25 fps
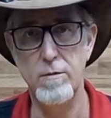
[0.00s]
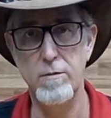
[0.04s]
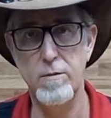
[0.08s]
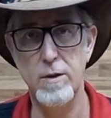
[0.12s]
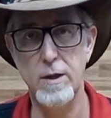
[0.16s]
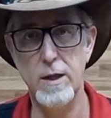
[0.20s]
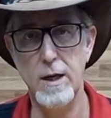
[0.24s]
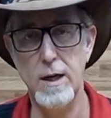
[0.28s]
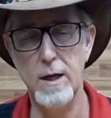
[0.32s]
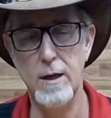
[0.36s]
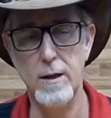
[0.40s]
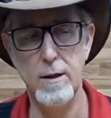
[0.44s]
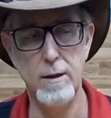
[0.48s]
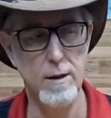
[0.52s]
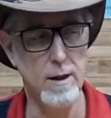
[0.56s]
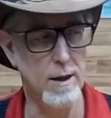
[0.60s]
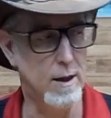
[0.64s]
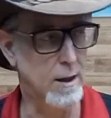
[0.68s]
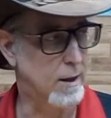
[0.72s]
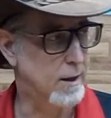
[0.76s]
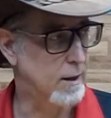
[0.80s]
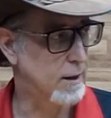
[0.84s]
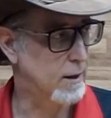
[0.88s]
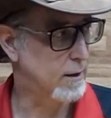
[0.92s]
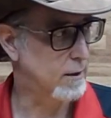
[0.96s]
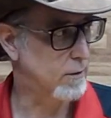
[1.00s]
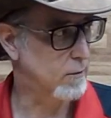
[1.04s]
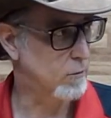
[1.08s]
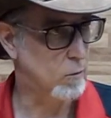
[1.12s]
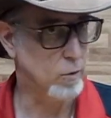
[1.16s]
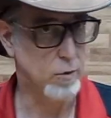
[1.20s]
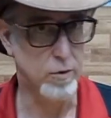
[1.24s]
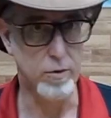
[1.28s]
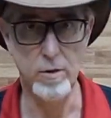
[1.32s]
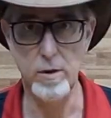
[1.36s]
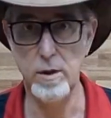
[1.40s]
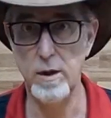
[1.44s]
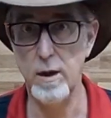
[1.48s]
for that, and
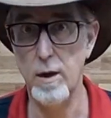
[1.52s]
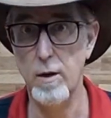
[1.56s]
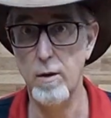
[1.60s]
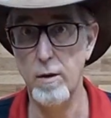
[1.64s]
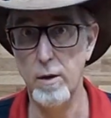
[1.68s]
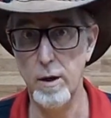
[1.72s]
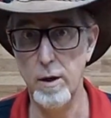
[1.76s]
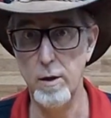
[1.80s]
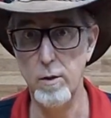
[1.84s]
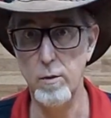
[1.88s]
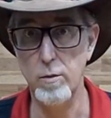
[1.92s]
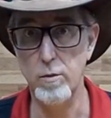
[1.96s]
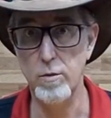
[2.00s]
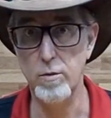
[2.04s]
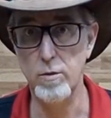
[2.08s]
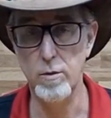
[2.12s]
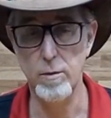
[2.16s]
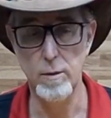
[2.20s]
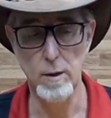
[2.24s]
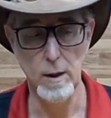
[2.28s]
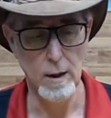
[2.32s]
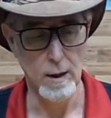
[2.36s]
we'll see how it goes.